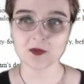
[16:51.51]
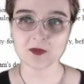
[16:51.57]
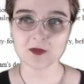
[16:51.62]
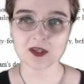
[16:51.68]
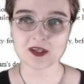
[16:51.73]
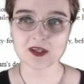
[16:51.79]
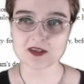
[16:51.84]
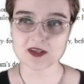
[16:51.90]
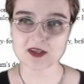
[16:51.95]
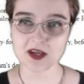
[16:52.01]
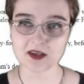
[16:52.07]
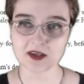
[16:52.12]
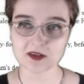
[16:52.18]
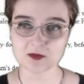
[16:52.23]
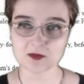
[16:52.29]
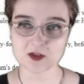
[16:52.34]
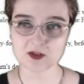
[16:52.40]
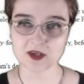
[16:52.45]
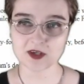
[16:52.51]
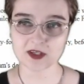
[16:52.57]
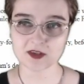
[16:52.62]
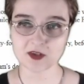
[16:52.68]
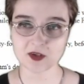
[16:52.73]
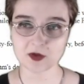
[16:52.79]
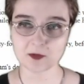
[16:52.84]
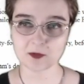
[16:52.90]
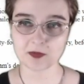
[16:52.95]
Because Adam tried
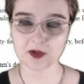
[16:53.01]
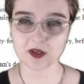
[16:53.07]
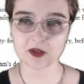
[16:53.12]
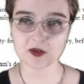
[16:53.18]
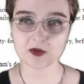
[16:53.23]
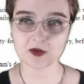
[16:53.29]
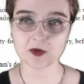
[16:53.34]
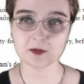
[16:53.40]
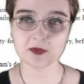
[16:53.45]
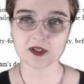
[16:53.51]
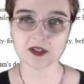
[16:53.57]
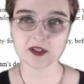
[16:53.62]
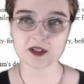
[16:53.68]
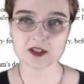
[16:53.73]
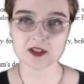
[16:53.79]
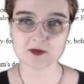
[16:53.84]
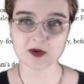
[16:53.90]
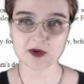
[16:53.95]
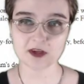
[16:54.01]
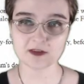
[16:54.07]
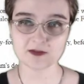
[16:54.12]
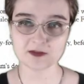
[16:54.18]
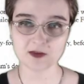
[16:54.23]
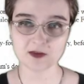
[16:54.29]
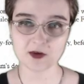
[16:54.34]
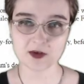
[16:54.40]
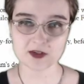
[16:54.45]
to compel her obedience by
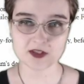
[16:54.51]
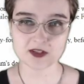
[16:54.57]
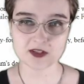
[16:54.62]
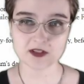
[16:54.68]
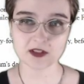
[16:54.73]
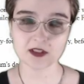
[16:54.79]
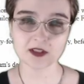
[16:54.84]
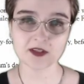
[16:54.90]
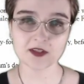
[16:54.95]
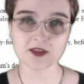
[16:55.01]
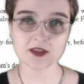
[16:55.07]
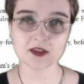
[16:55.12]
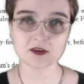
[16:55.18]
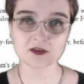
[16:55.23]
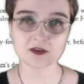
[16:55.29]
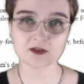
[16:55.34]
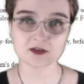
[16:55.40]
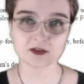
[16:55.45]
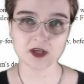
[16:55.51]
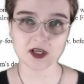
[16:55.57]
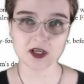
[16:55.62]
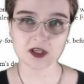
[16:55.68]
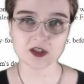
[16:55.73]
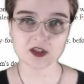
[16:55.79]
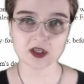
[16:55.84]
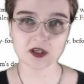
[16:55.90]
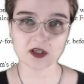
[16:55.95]
force, Lilith in a
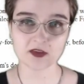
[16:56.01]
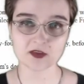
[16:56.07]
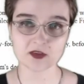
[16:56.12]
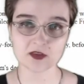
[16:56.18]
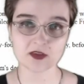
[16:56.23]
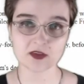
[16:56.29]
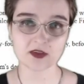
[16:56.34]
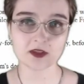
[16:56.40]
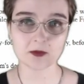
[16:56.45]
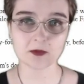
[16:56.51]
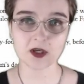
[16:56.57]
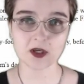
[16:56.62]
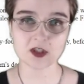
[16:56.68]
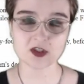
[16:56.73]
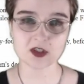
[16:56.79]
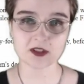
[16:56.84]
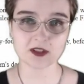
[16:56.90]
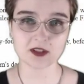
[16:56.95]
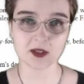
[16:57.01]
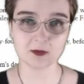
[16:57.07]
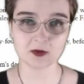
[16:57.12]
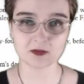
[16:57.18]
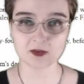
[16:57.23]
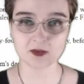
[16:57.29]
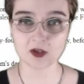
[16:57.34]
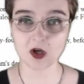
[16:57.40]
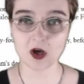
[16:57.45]
rage uttered the magic name
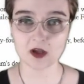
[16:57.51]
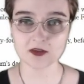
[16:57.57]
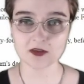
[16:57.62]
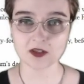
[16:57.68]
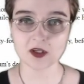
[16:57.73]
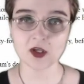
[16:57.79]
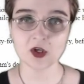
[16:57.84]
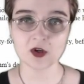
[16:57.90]
of God,